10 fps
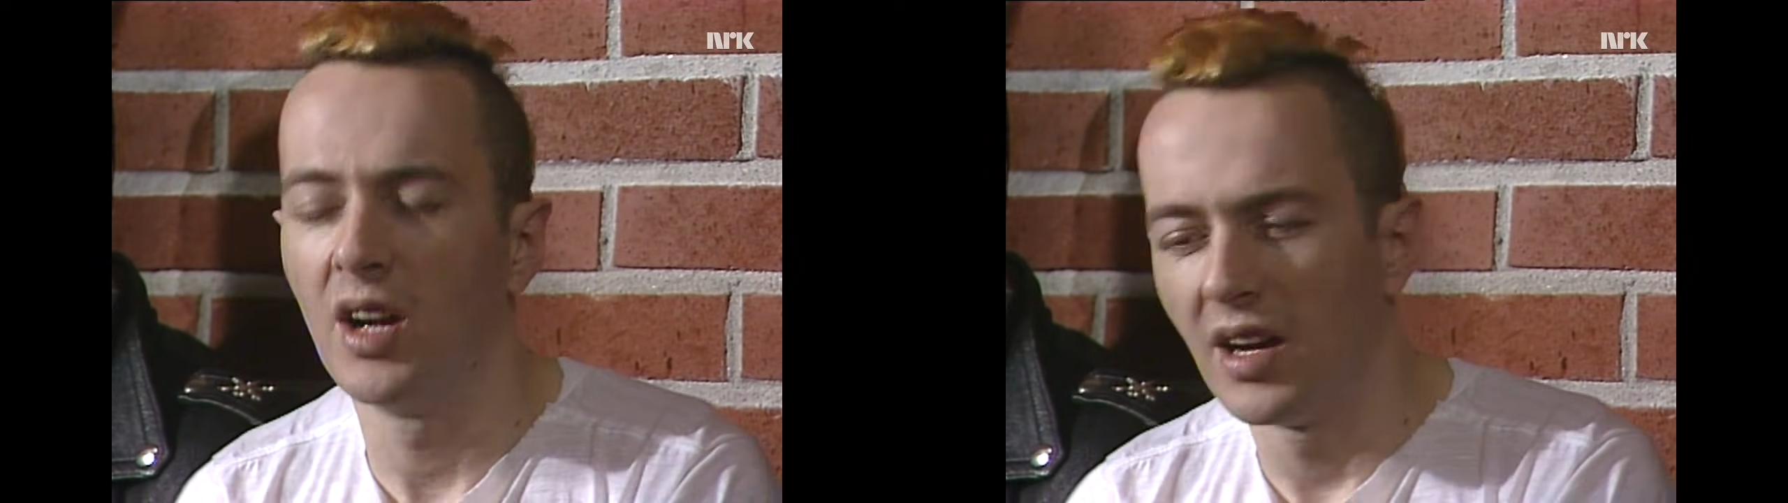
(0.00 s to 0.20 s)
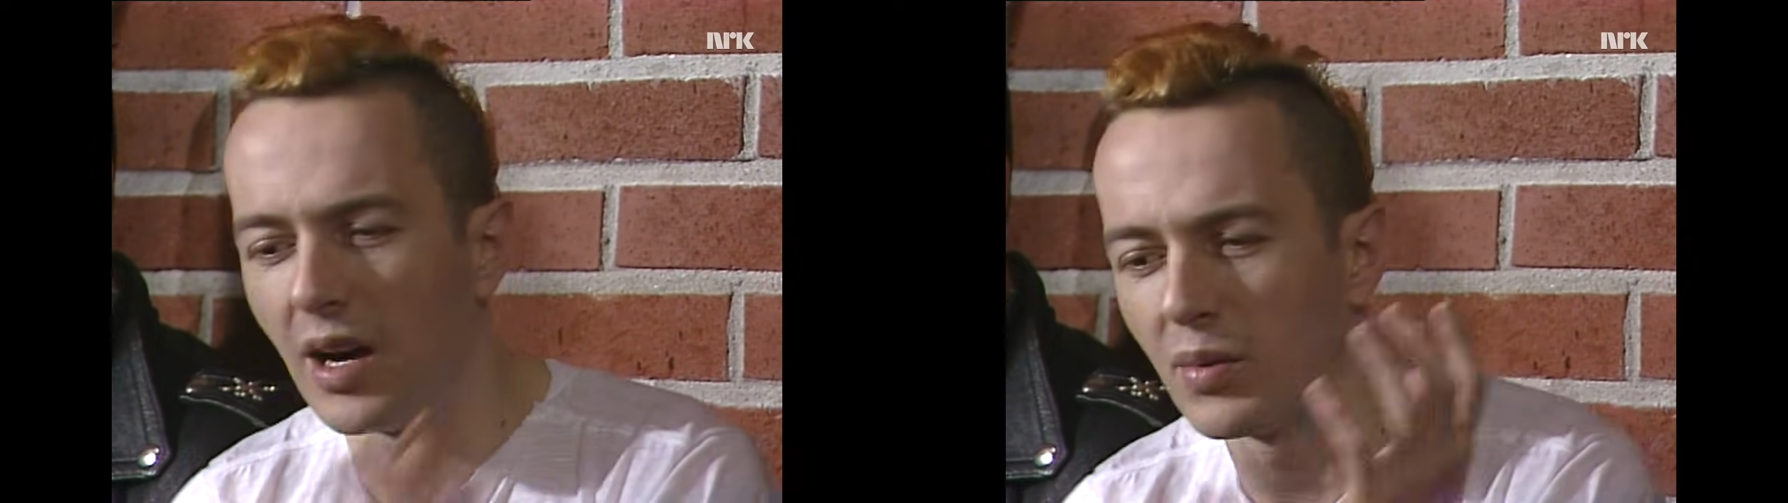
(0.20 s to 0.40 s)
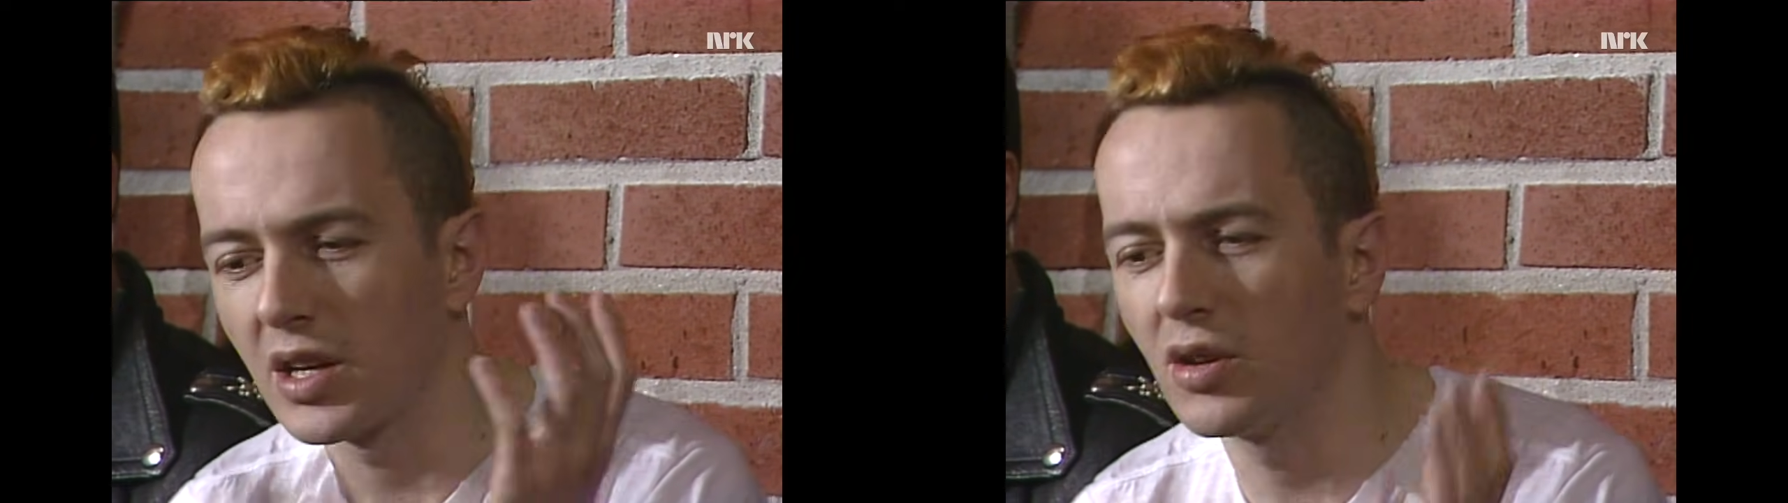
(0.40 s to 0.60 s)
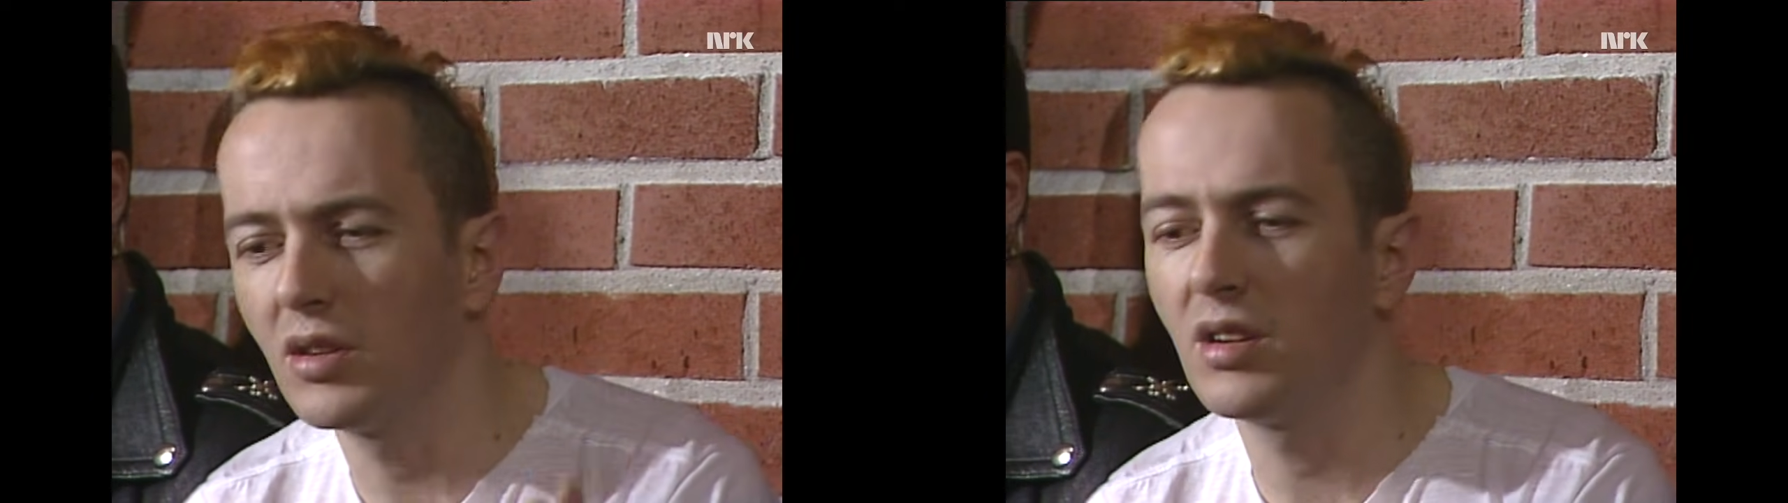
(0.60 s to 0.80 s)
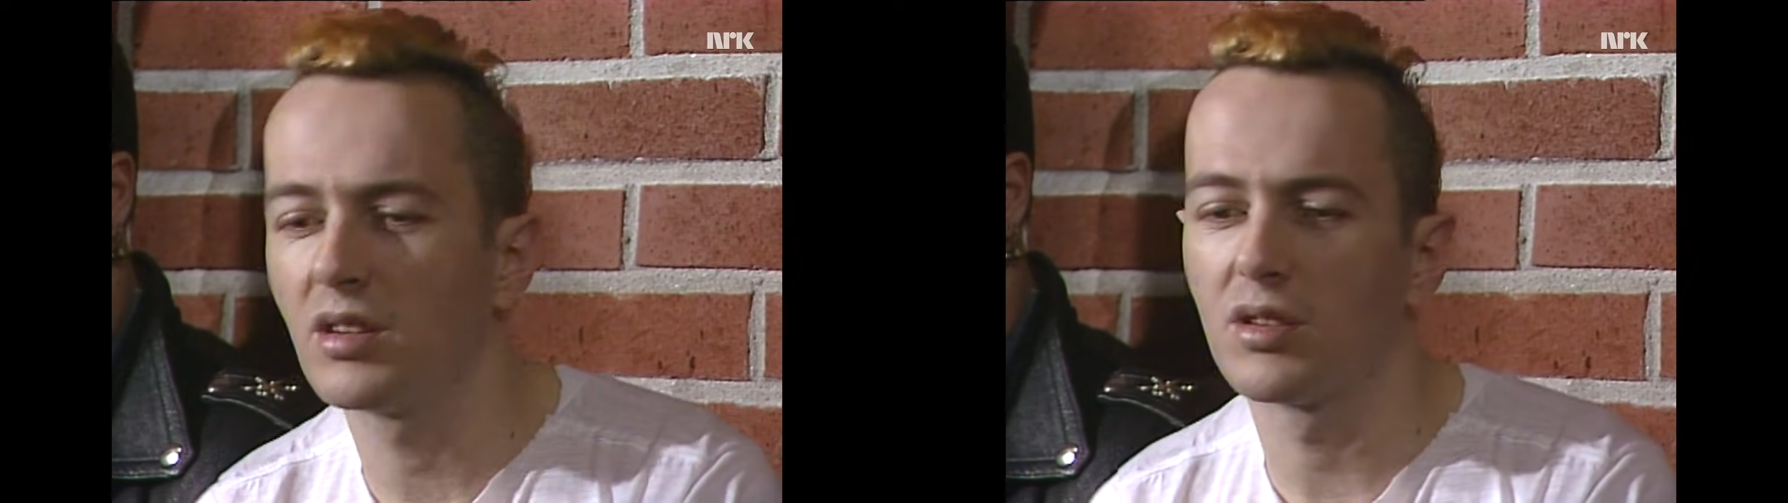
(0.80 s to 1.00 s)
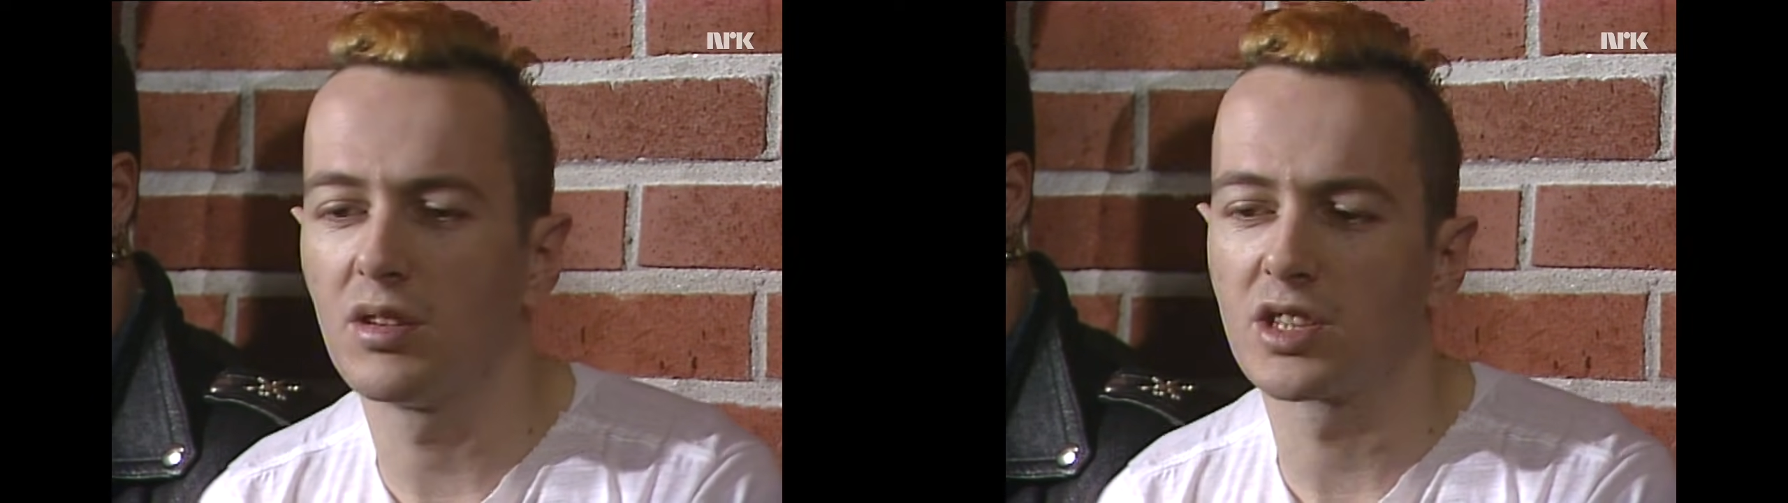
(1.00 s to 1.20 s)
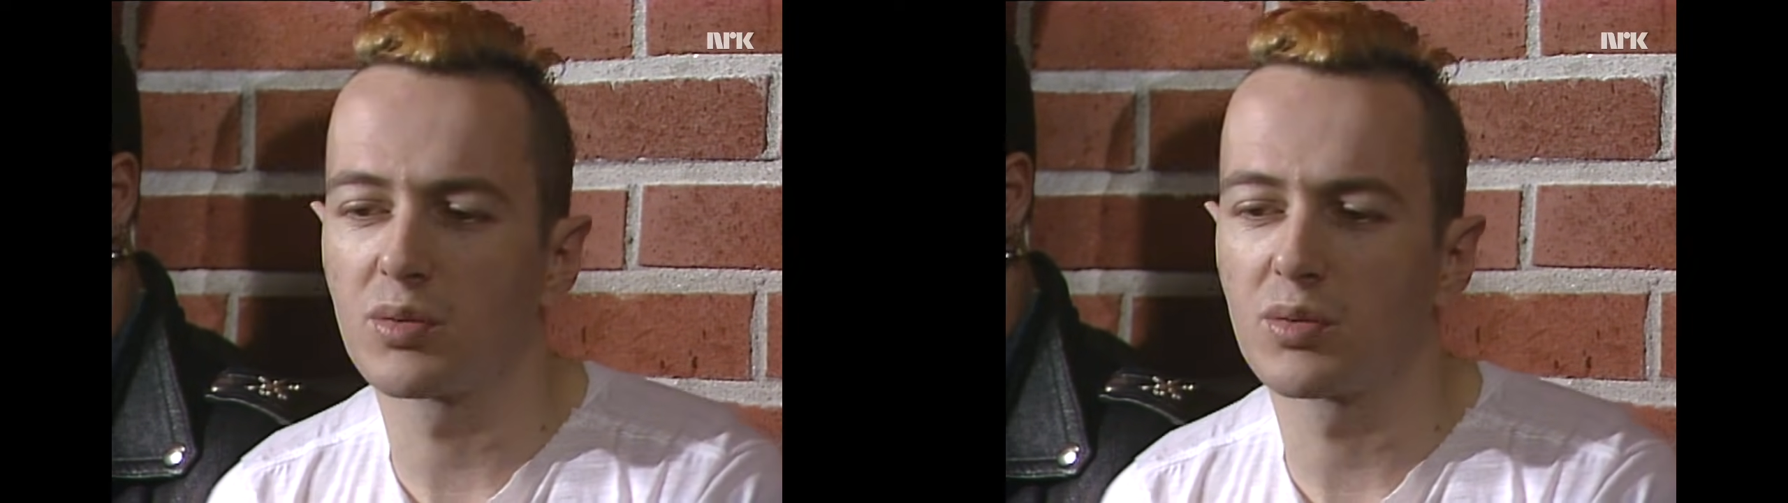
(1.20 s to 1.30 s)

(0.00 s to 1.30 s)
And we could not do this